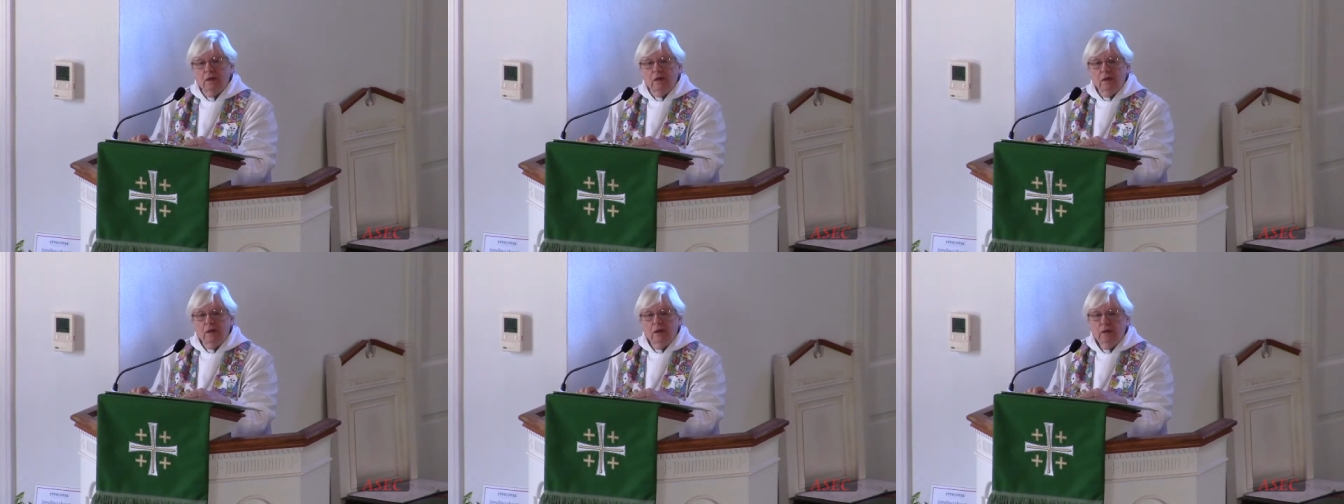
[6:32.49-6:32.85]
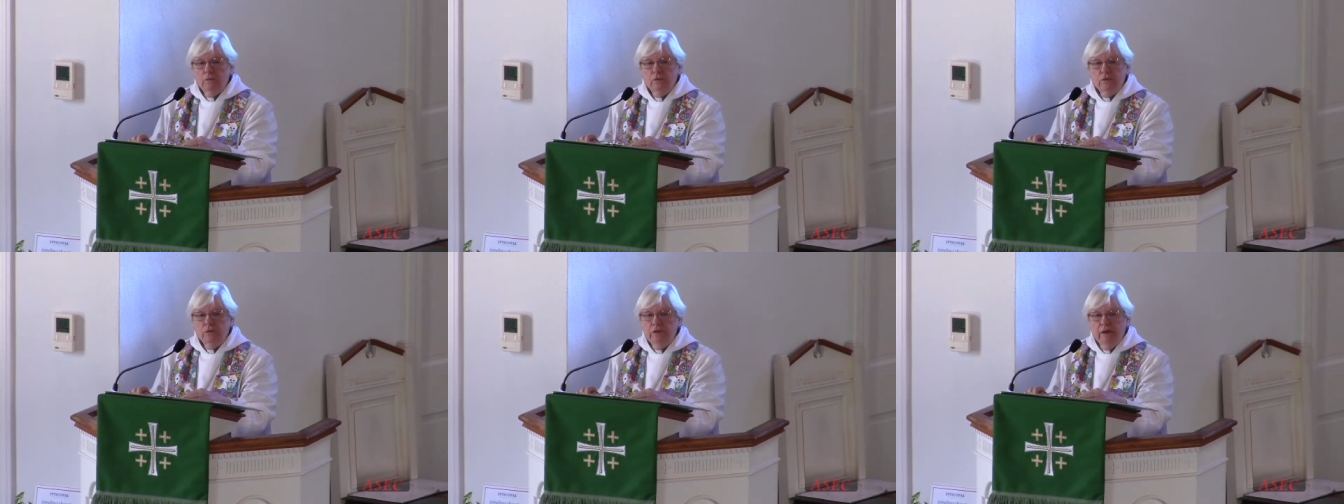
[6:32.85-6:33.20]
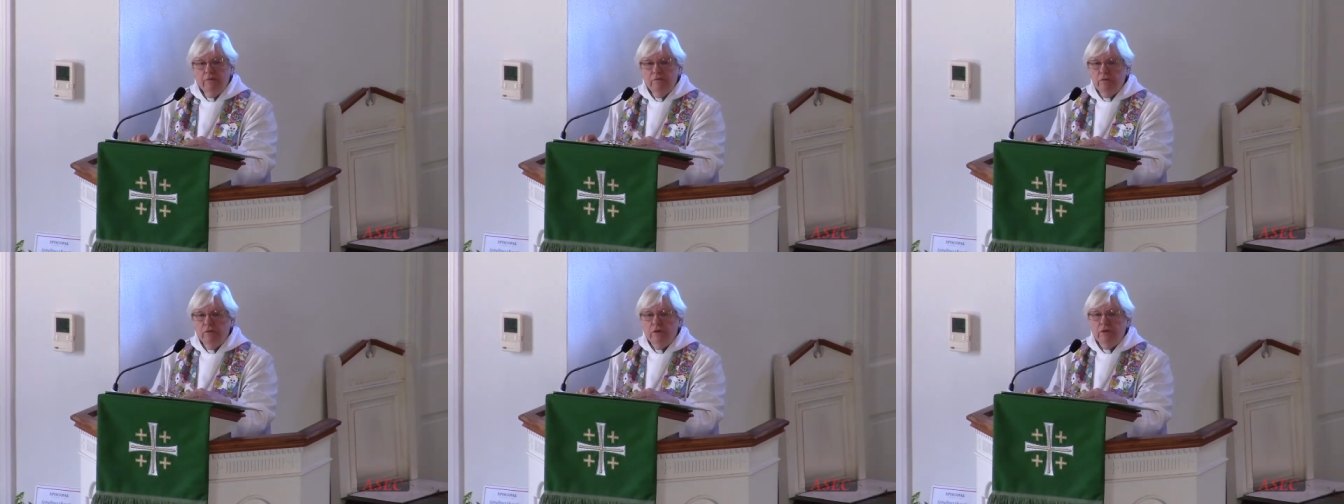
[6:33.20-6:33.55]
I would
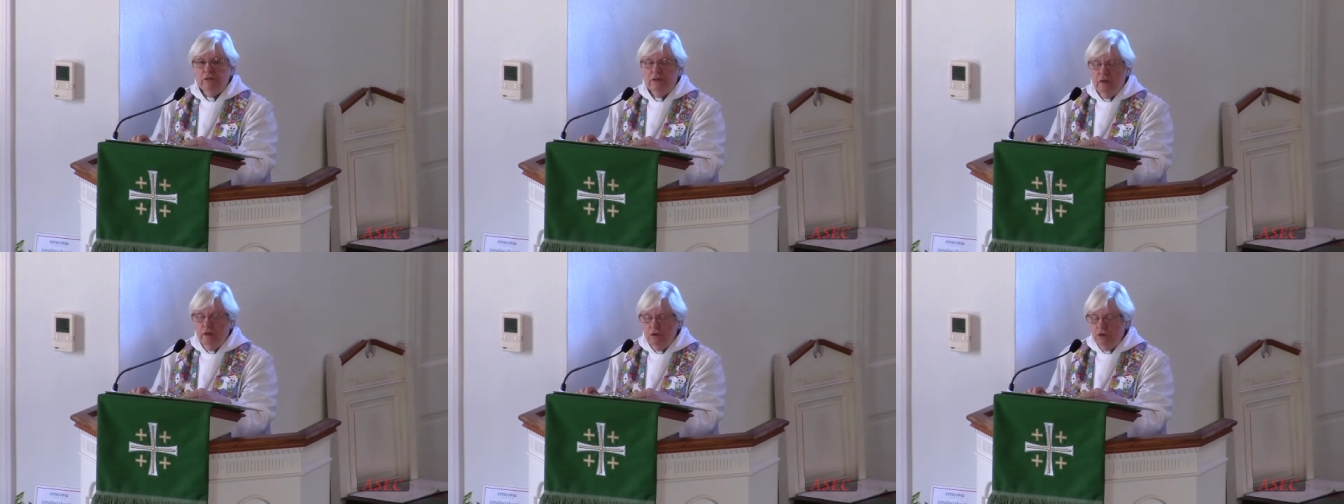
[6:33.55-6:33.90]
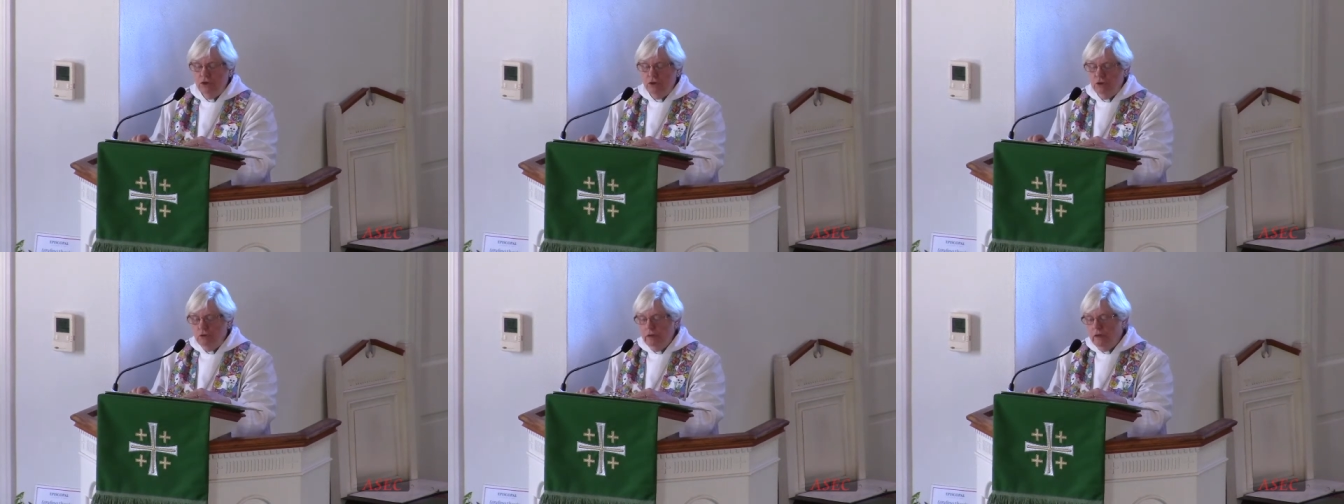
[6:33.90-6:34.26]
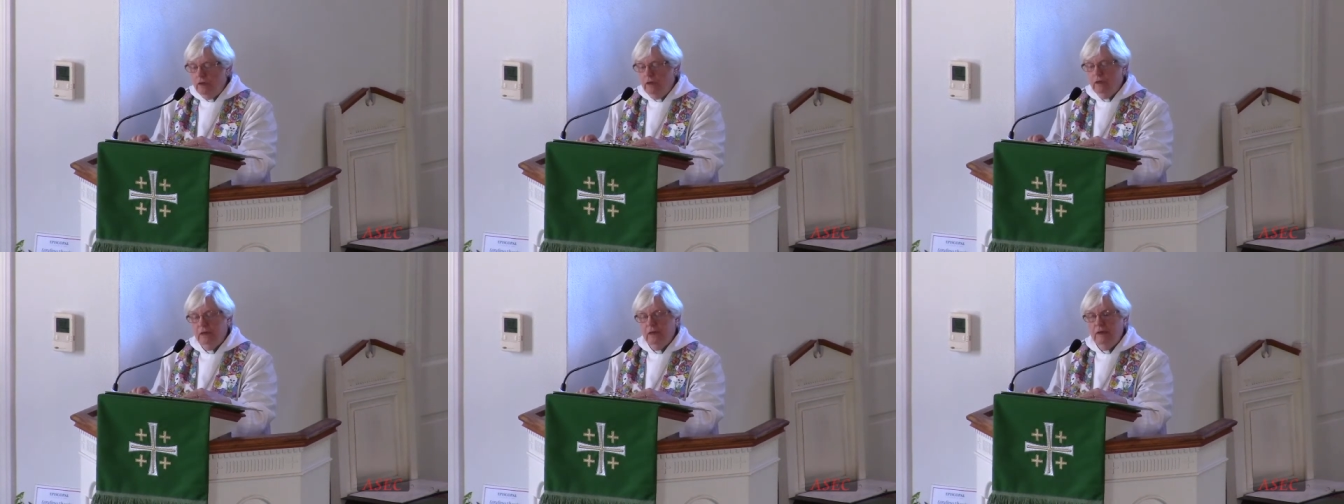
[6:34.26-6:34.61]
never
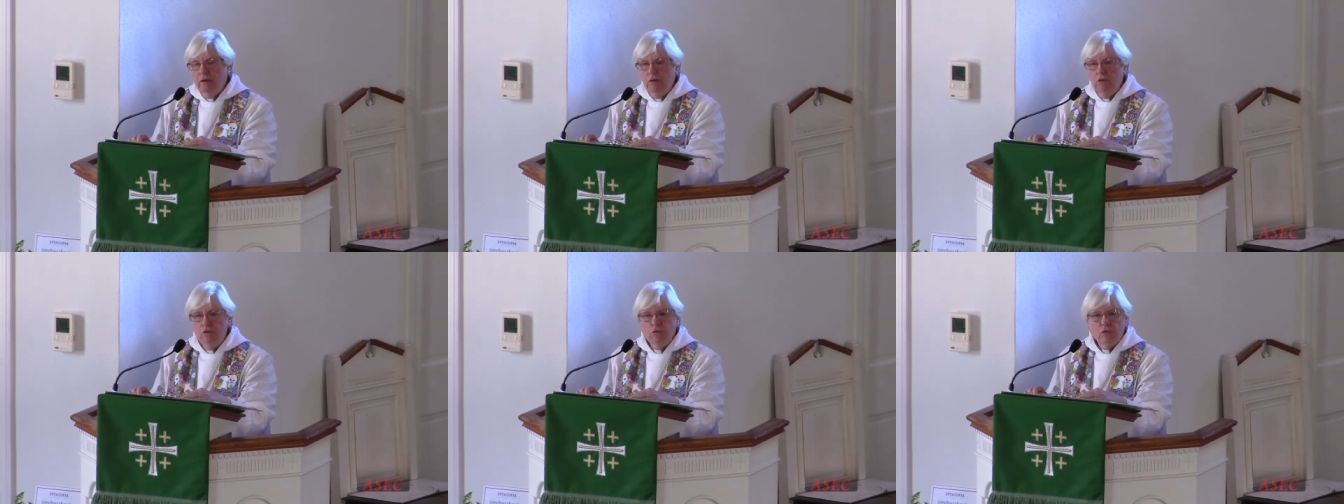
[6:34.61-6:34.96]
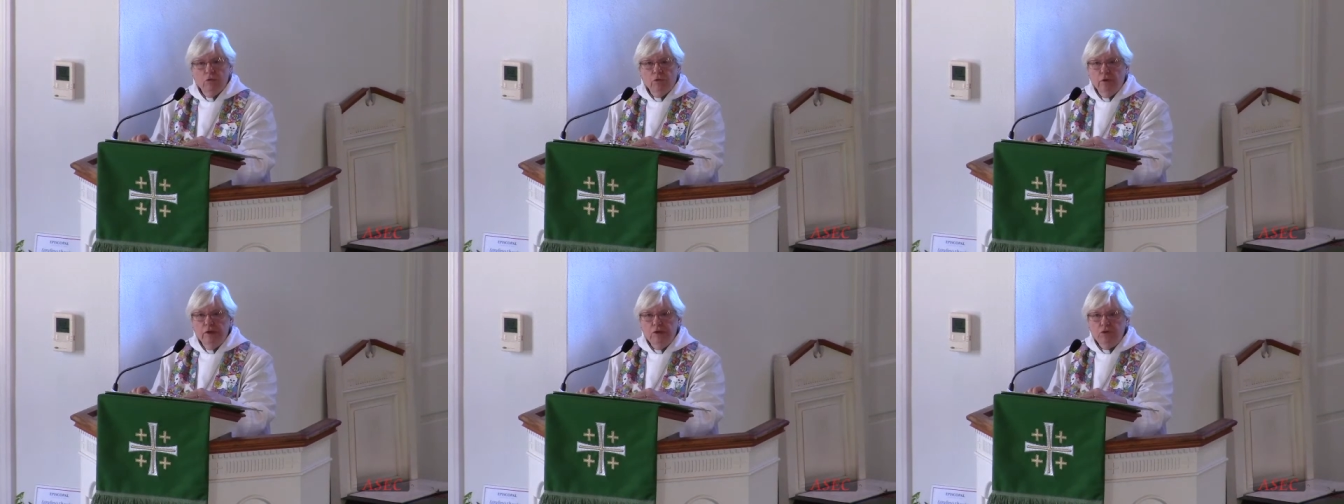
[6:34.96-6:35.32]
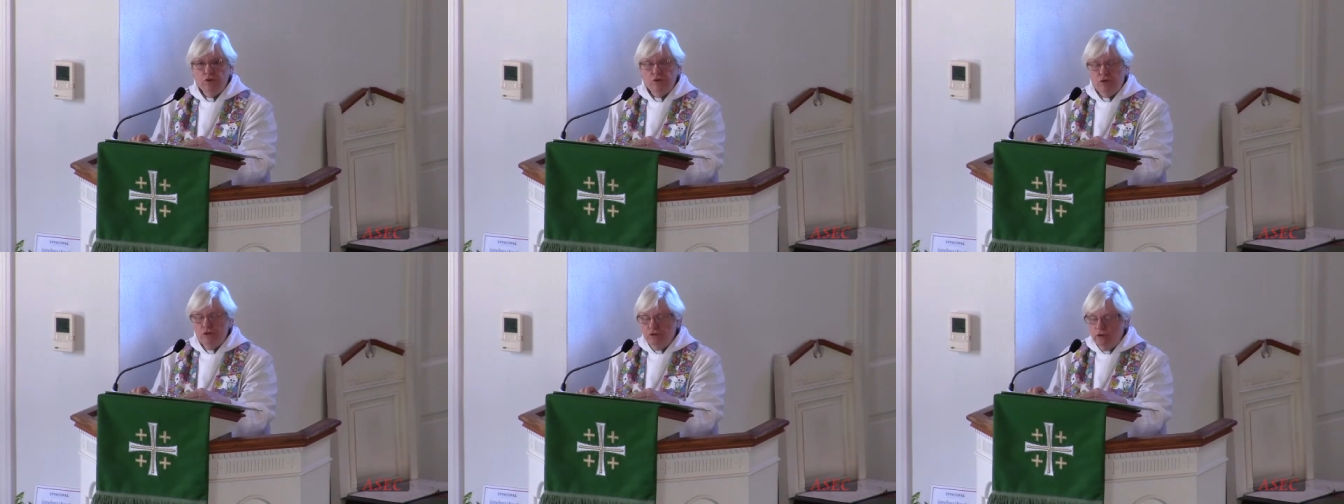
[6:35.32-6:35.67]
intentionally kill or
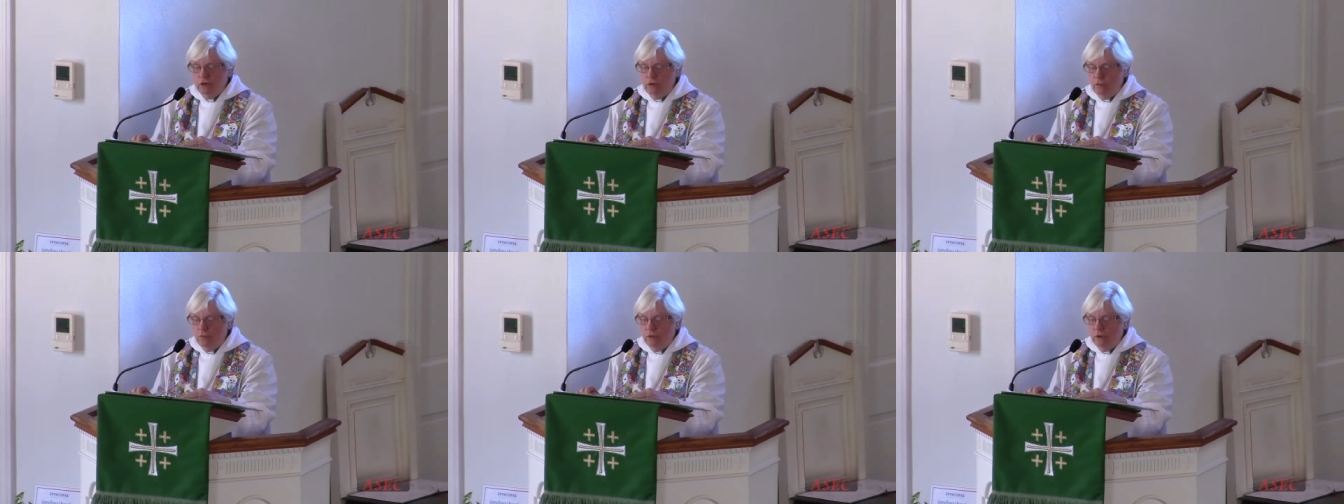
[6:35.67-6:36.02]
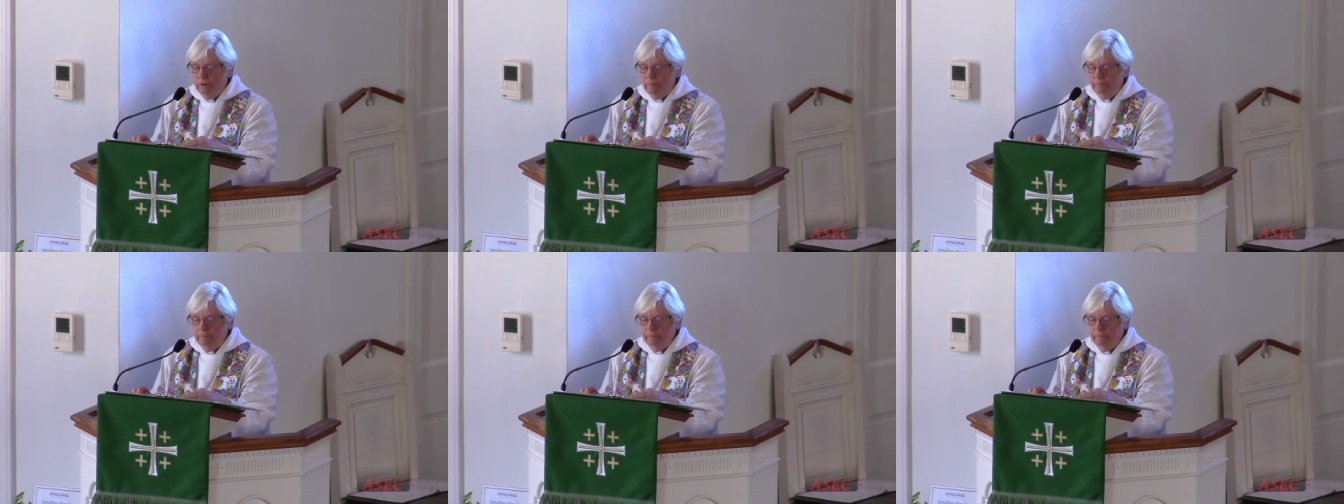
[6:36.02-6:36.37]
injure someone,